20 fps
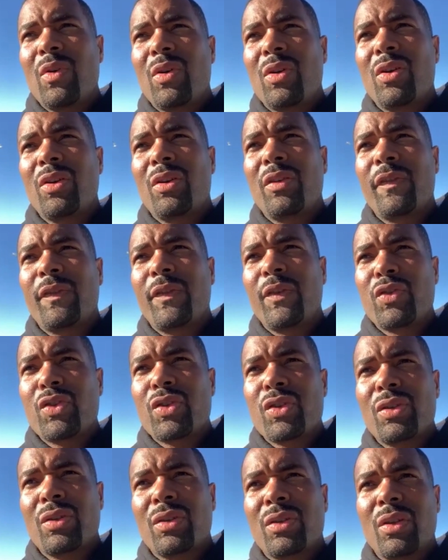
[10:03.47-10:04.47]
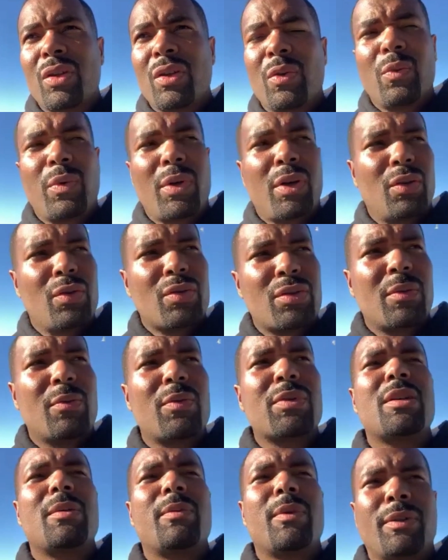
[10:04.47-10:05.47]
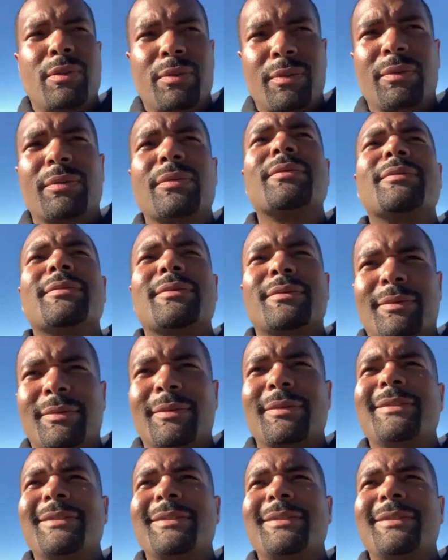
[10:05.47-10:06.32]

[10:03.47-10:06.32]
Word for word: going on in the future, we could do something. What's up, bro? What's up? Yeah,